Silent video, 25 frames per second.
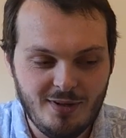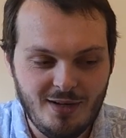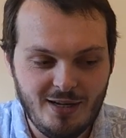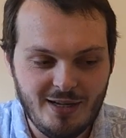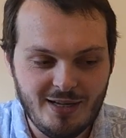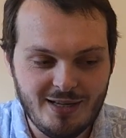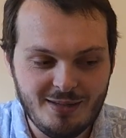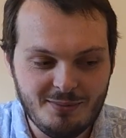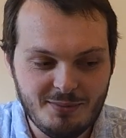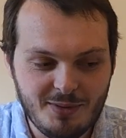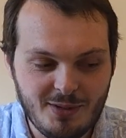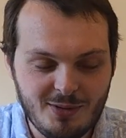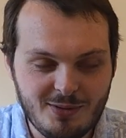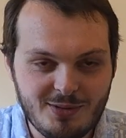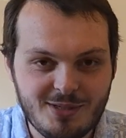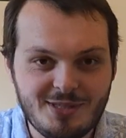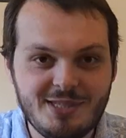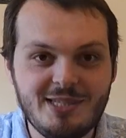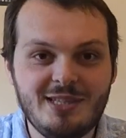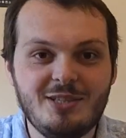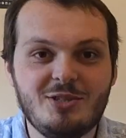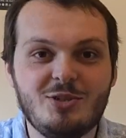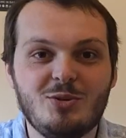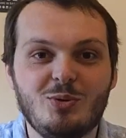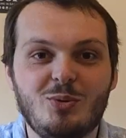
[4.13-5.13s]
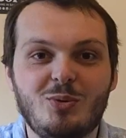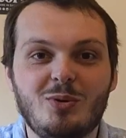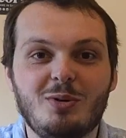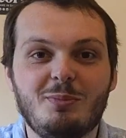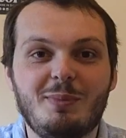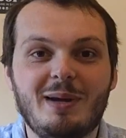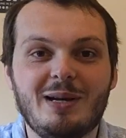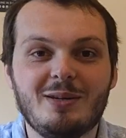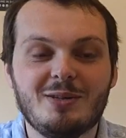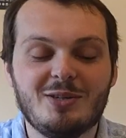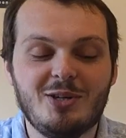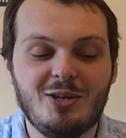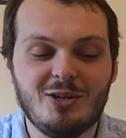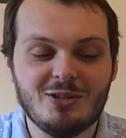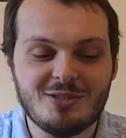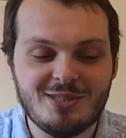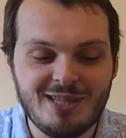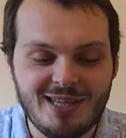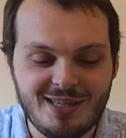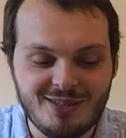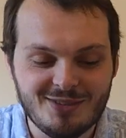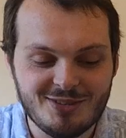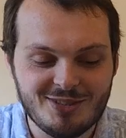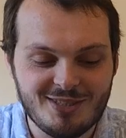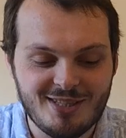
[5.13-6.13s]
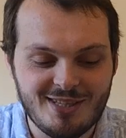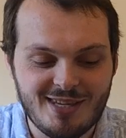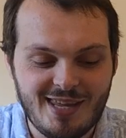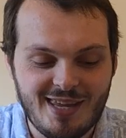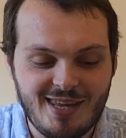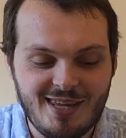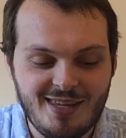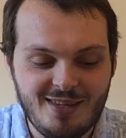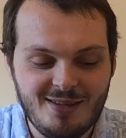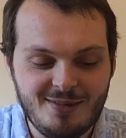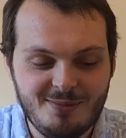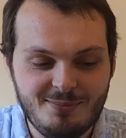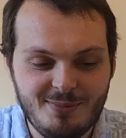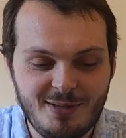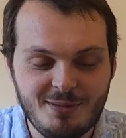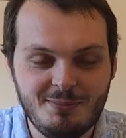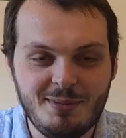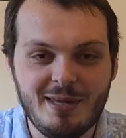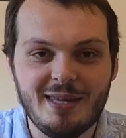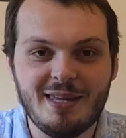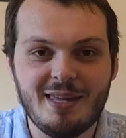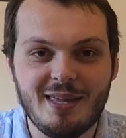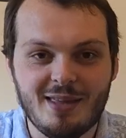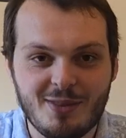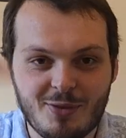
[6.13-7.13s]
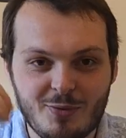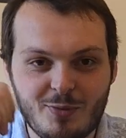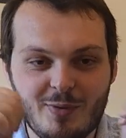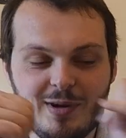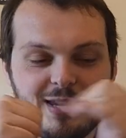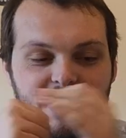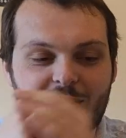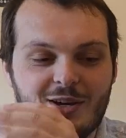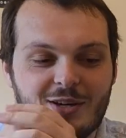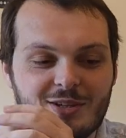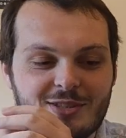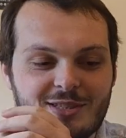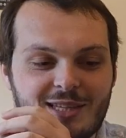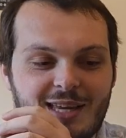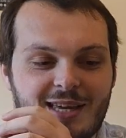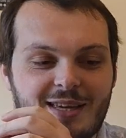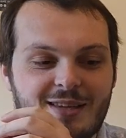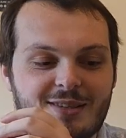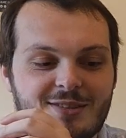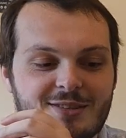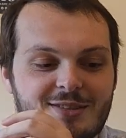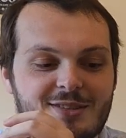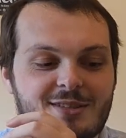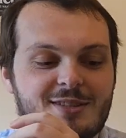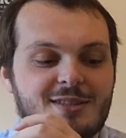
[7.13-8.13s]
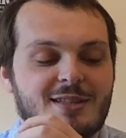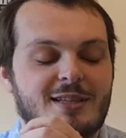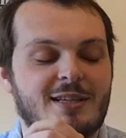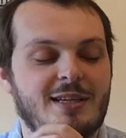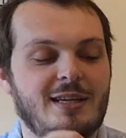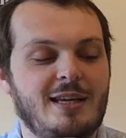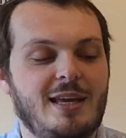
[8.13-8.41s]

I am going to teach you all about cocktails today by making 3 cocktails.